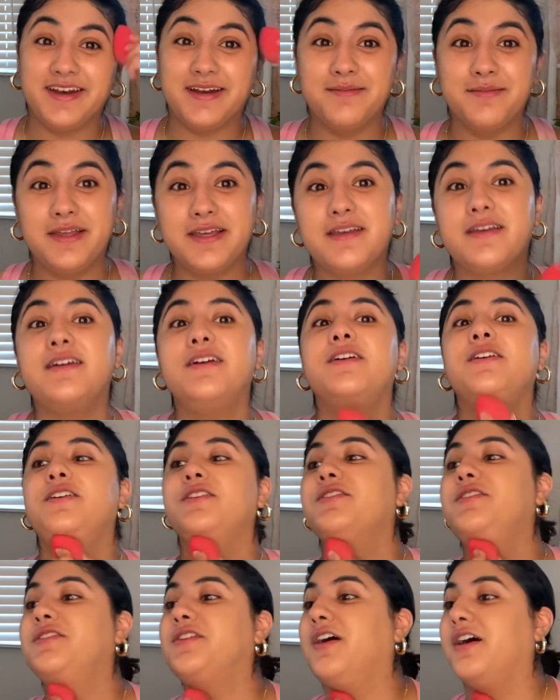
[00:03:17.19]
I'm like
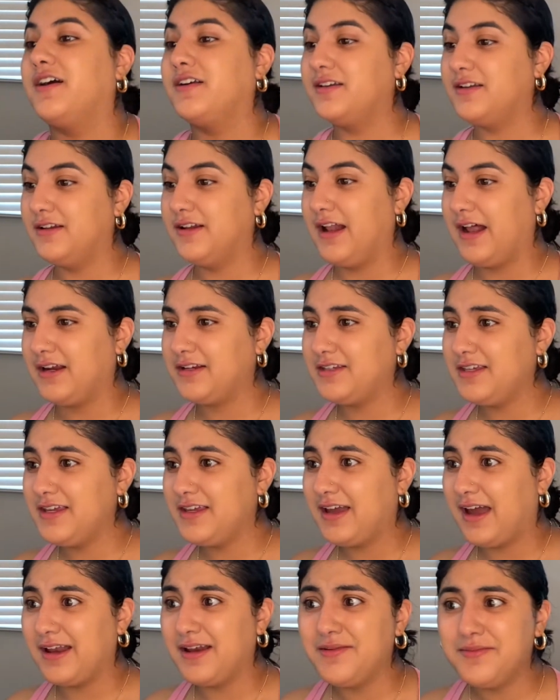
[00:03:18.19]
shocked, and it actually
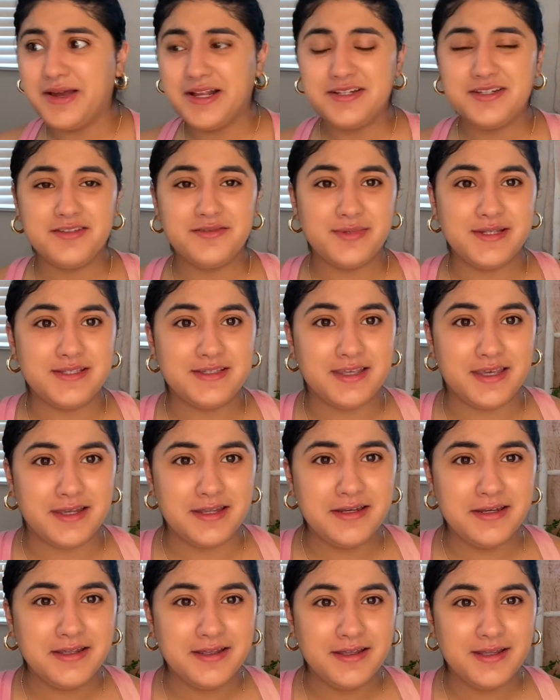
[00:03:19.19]
kind of matches my
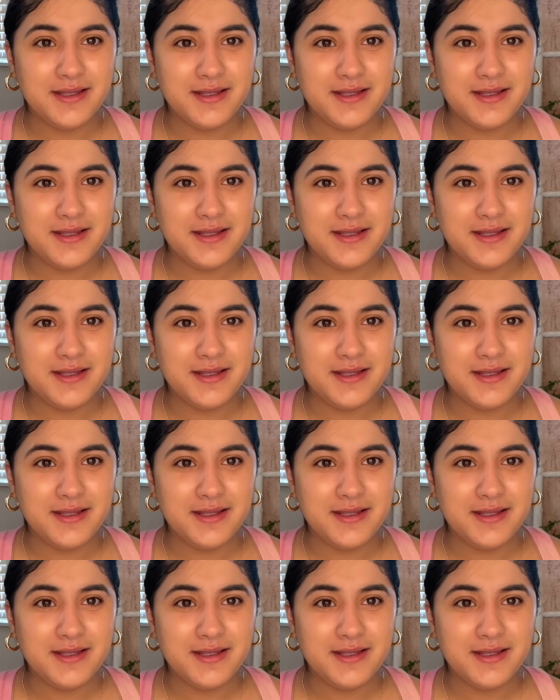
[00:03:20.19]
skin.